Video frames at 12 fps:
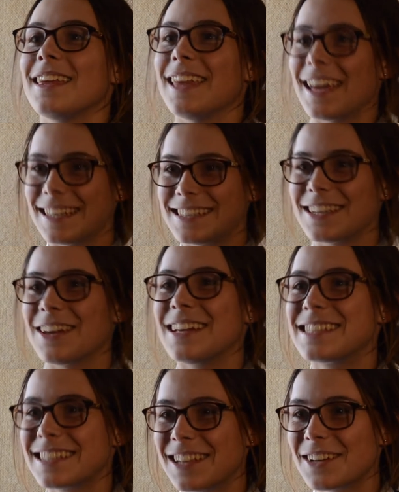Yeah, so
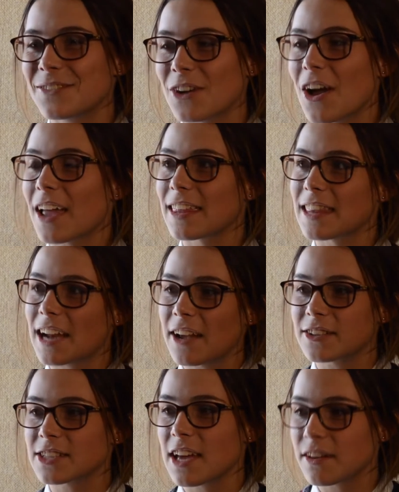it's a lot of work, and then I
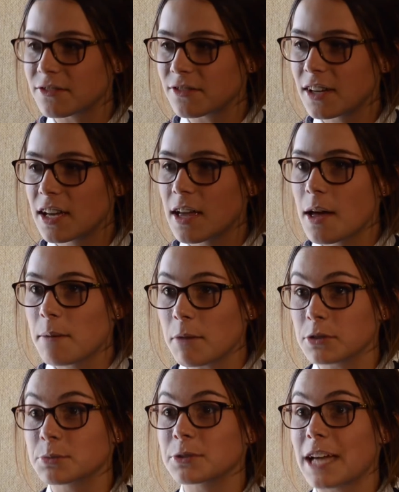also have
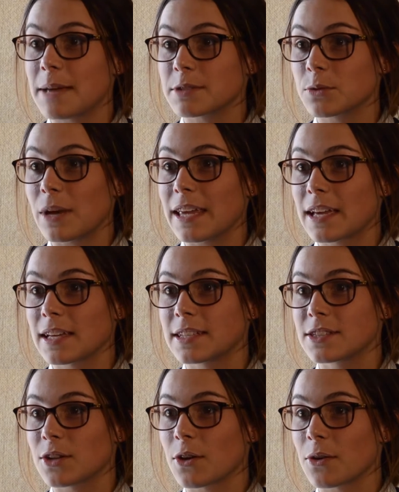multiple games a week,
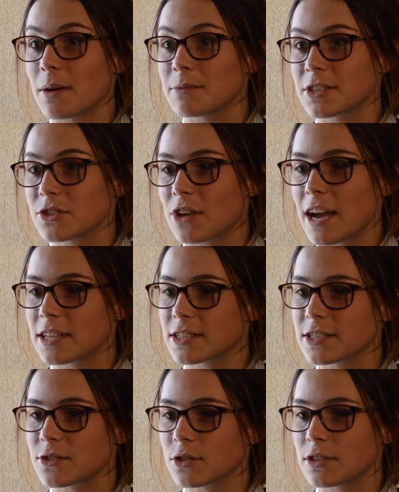so I'm just trying
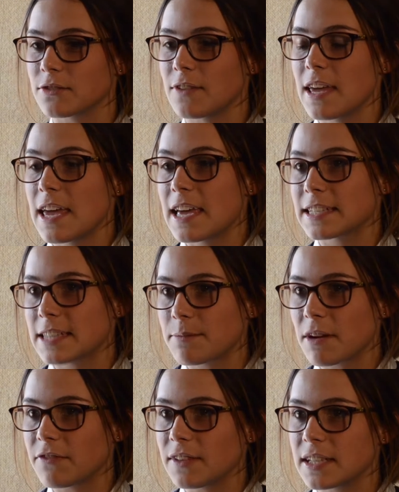to sort of extend
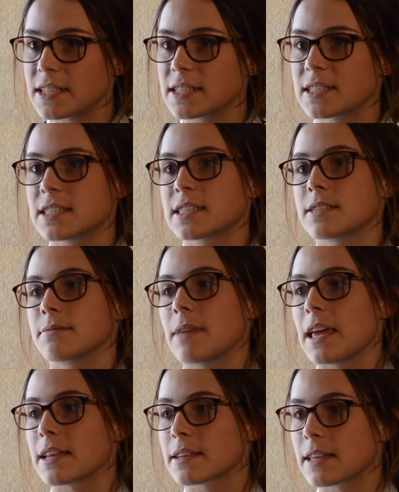my fitness
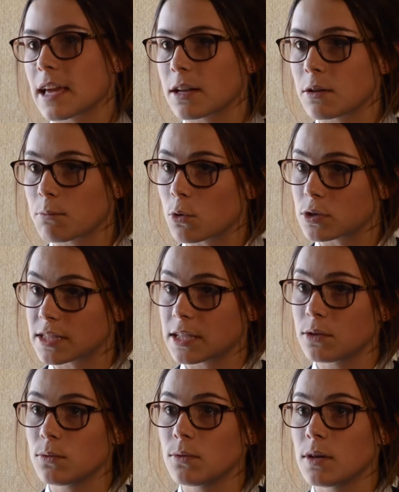and get more skill,